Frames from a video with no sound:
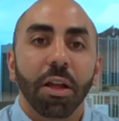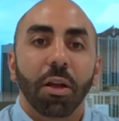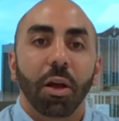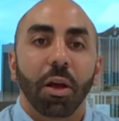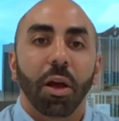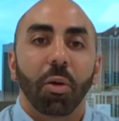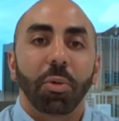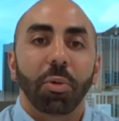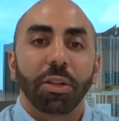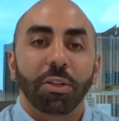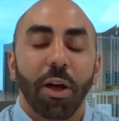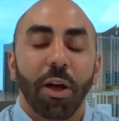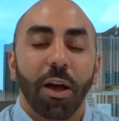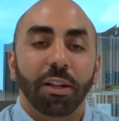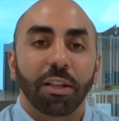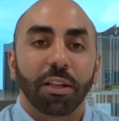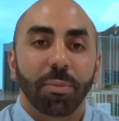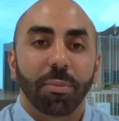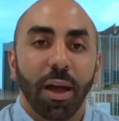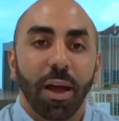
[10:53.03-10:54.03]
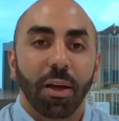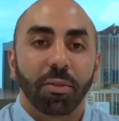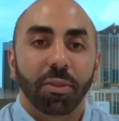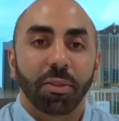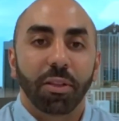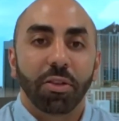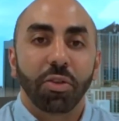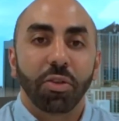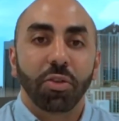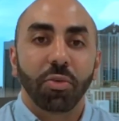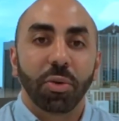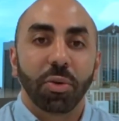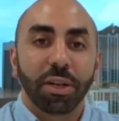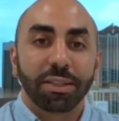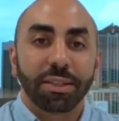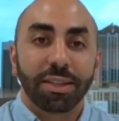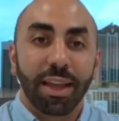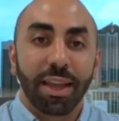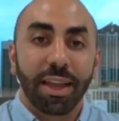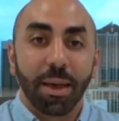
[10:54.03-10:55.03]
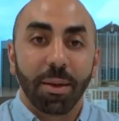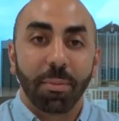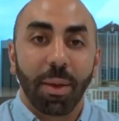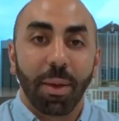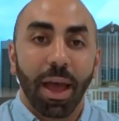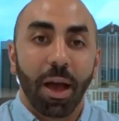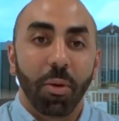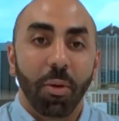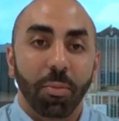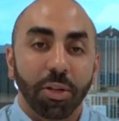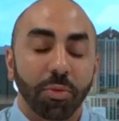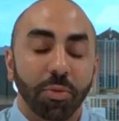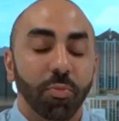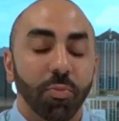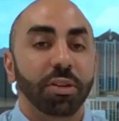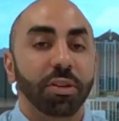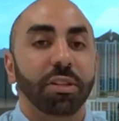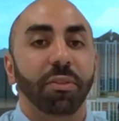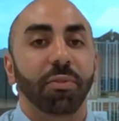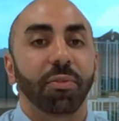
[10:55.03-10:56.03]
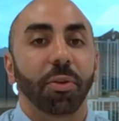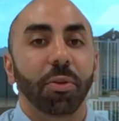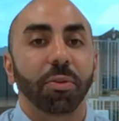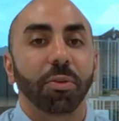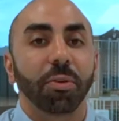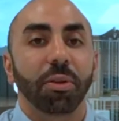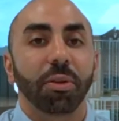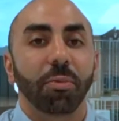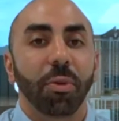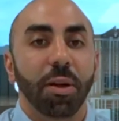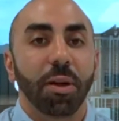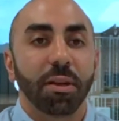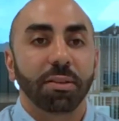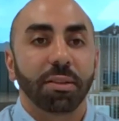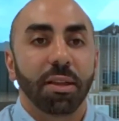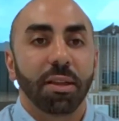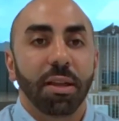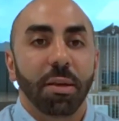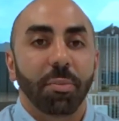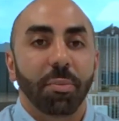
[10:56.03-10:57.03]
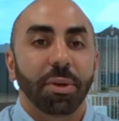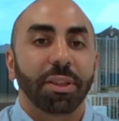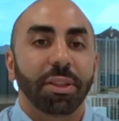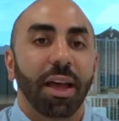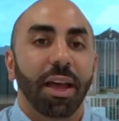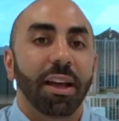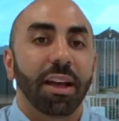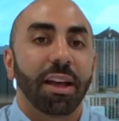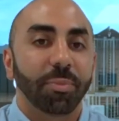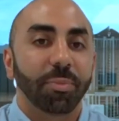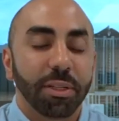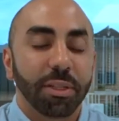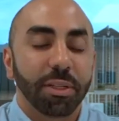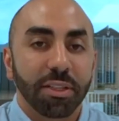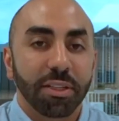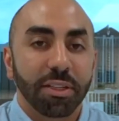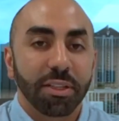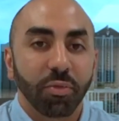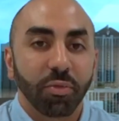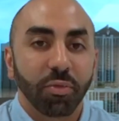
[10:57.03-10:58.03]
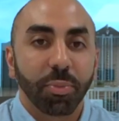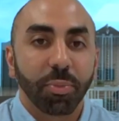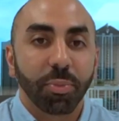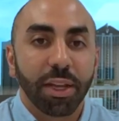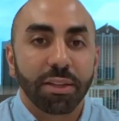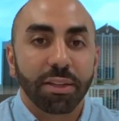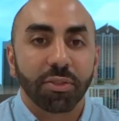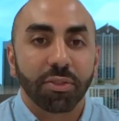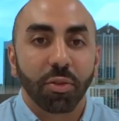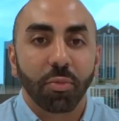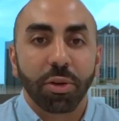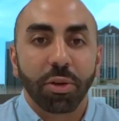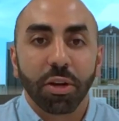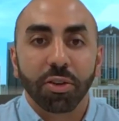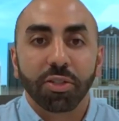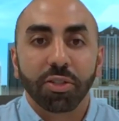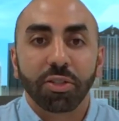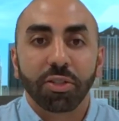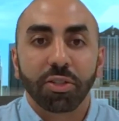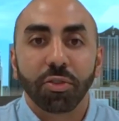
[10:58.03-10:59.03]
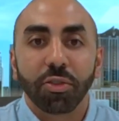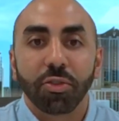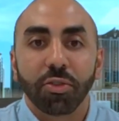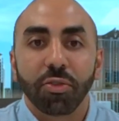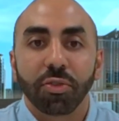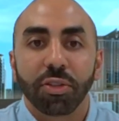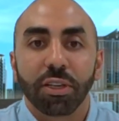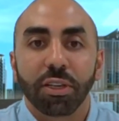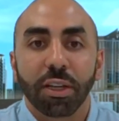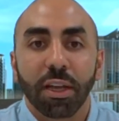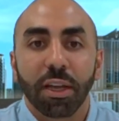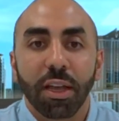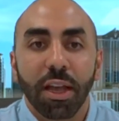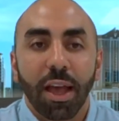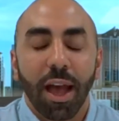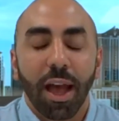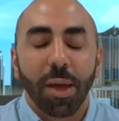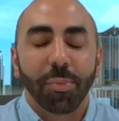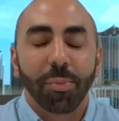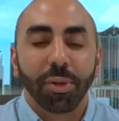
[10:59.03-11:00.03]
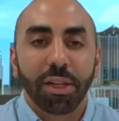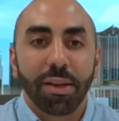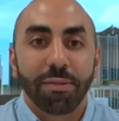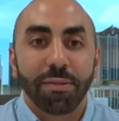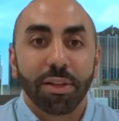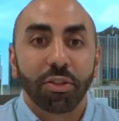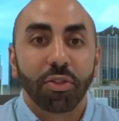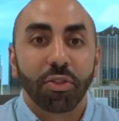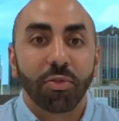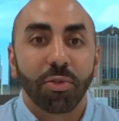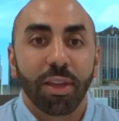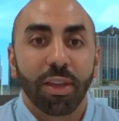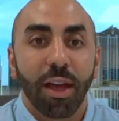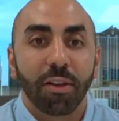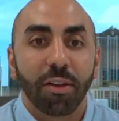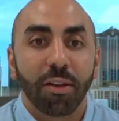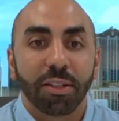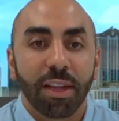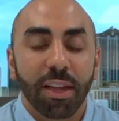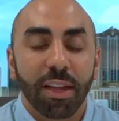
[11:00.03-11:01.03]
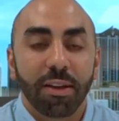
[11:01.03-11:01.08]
we talked about the new exam, how much more difficult it was, but that has been since replaced. So we are still using, I believe, the 2008